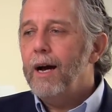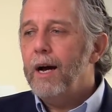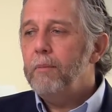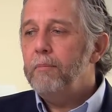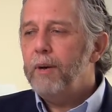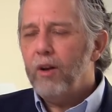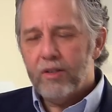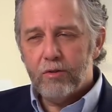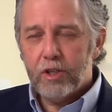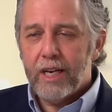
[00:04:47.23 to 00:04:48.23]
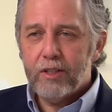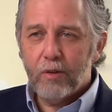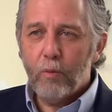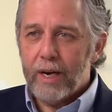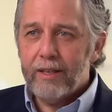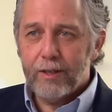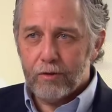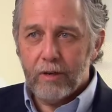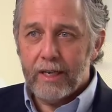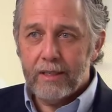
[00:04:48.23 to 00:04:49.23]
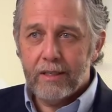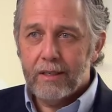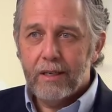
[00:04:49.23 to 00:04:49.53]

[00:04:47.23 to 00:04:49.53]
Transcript: um, but also changed the way they're trained.